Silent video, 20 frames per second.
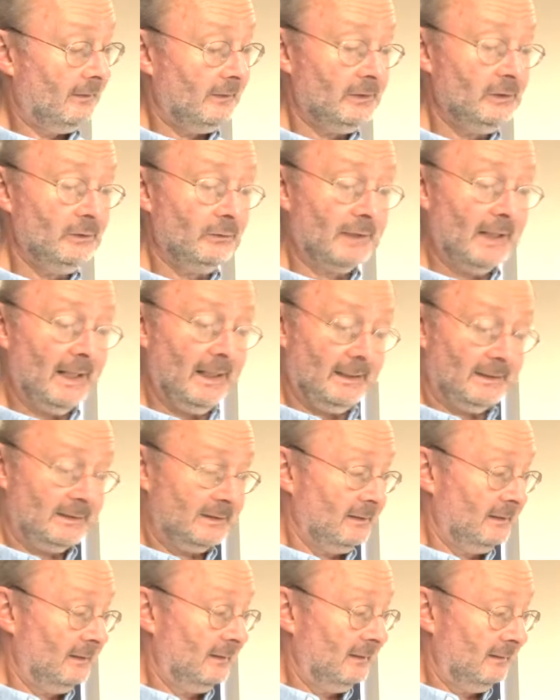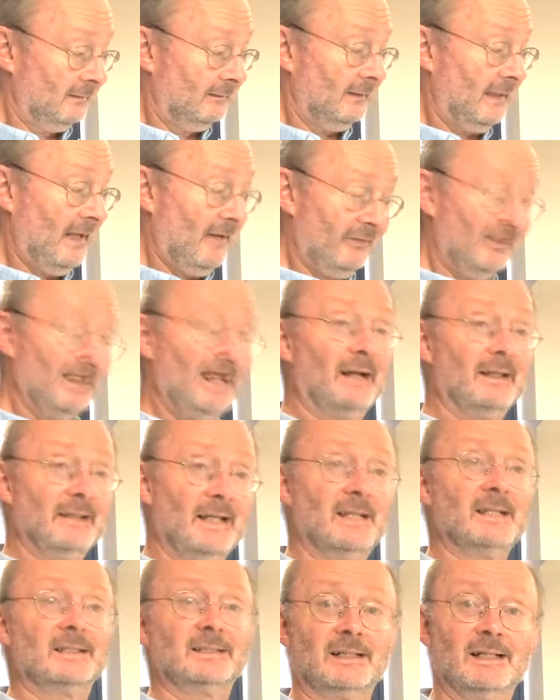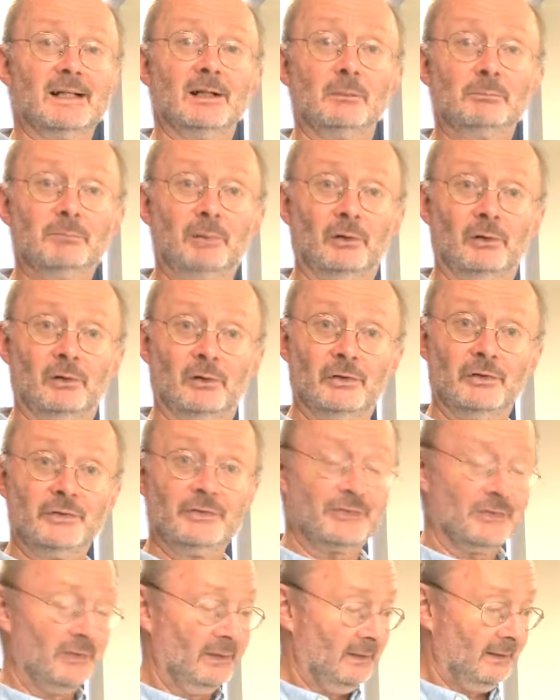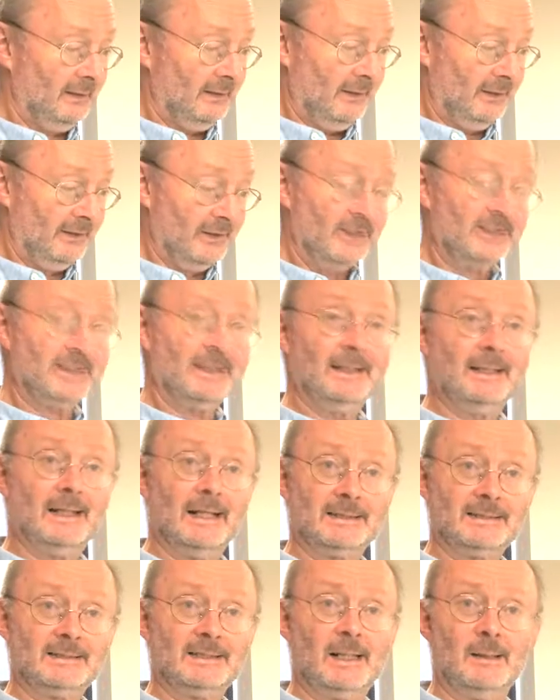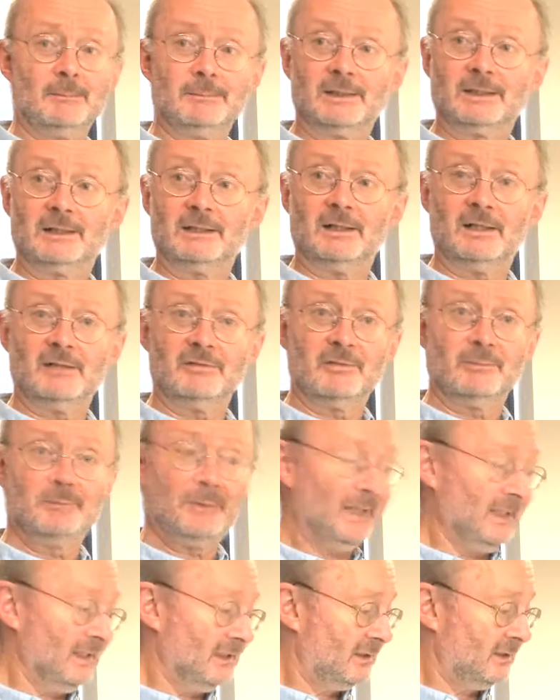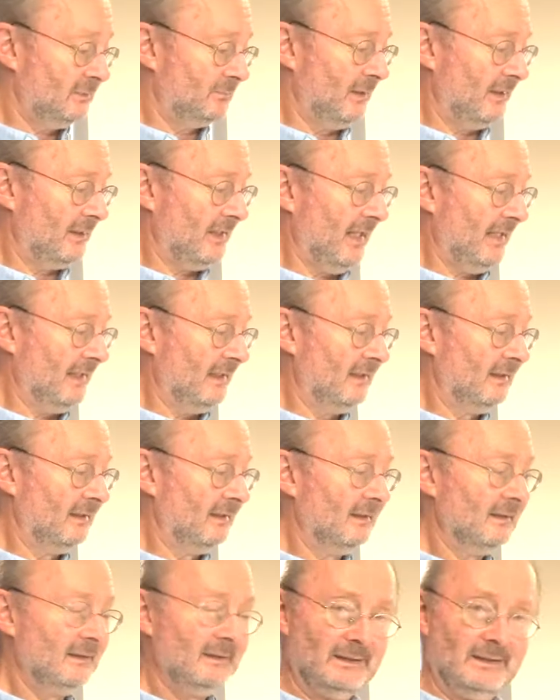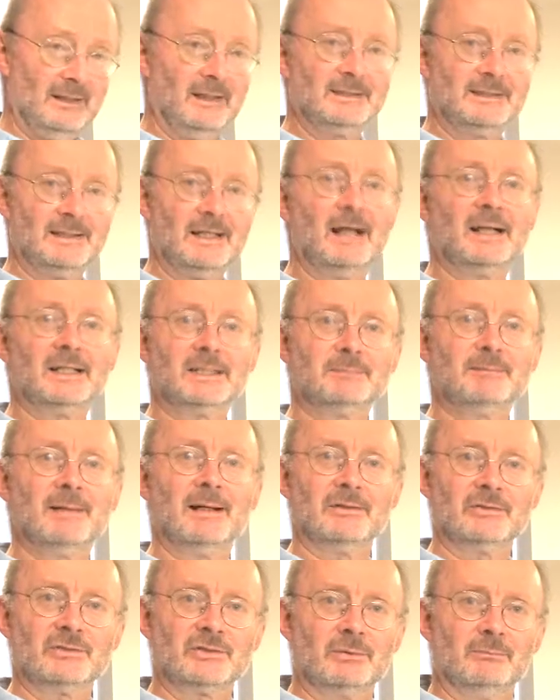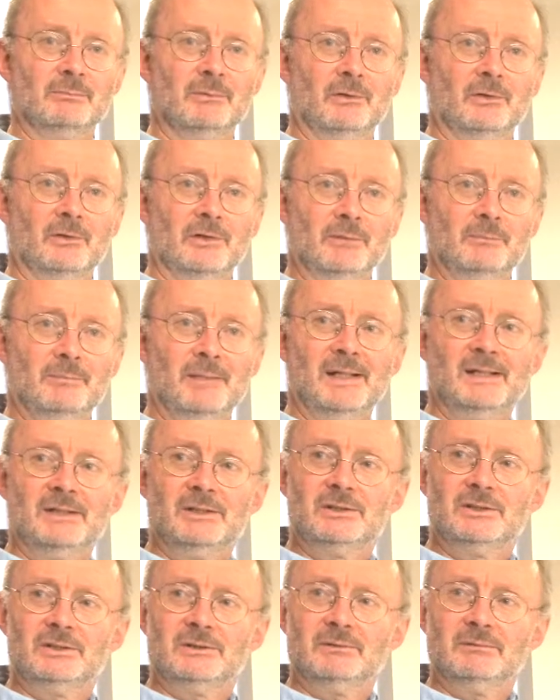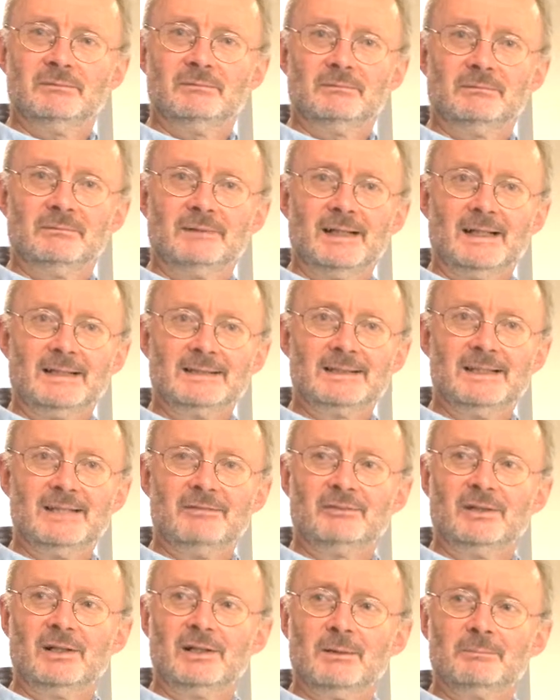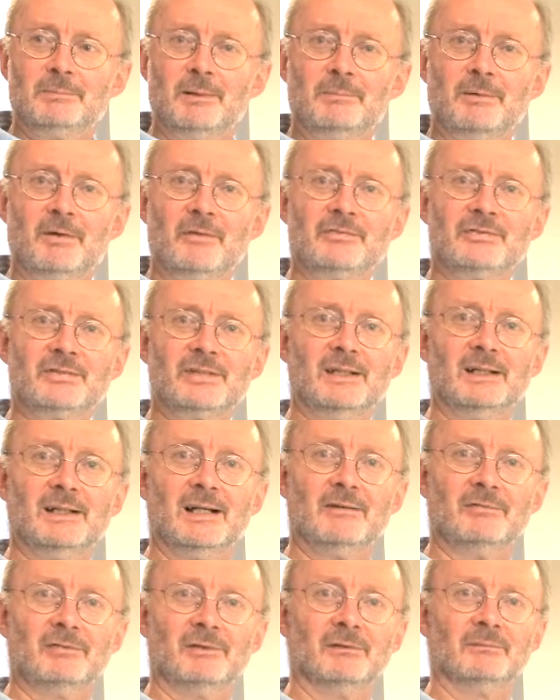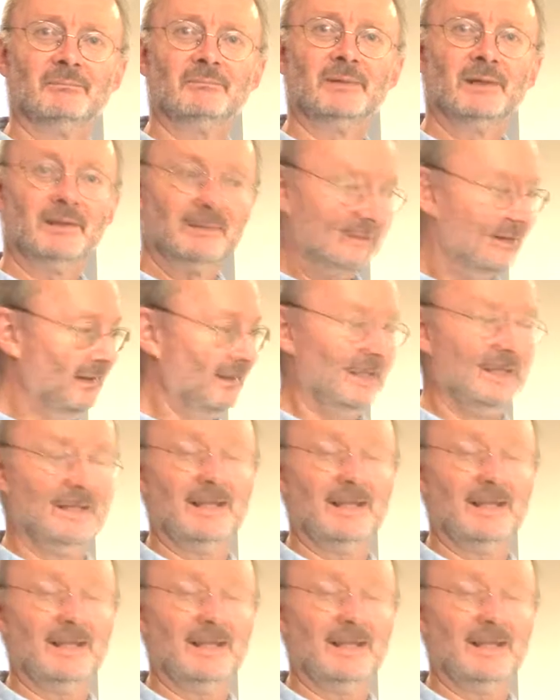you get, every now and then there's a little pause and the sea has time to carve a beach. But then as the ice melts some more, the beach gets lifted up above sea level, and